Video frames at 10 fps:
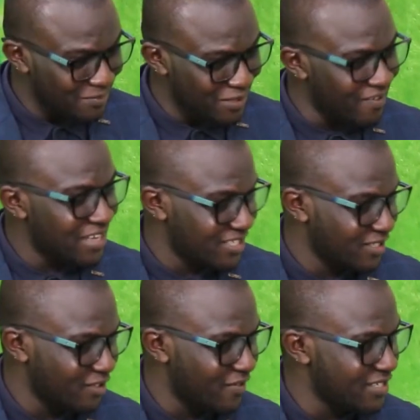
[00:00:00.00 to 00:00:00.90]
to be a
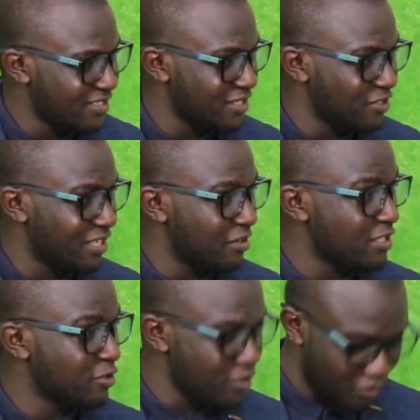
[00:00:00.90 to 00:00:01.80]
Vice-Chancellor of an institution, I know
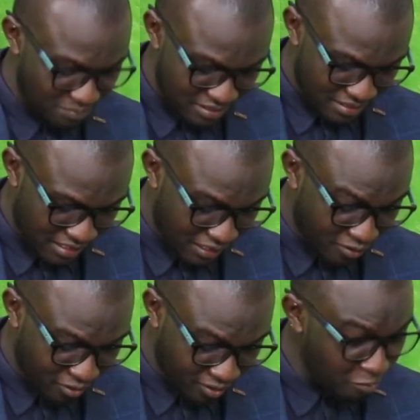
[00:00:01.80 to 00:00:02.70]
it's going to be a
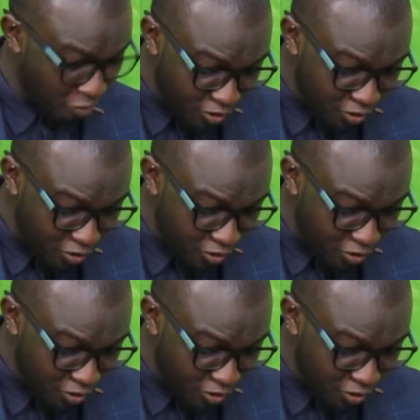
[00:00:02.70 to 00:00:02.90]
long run.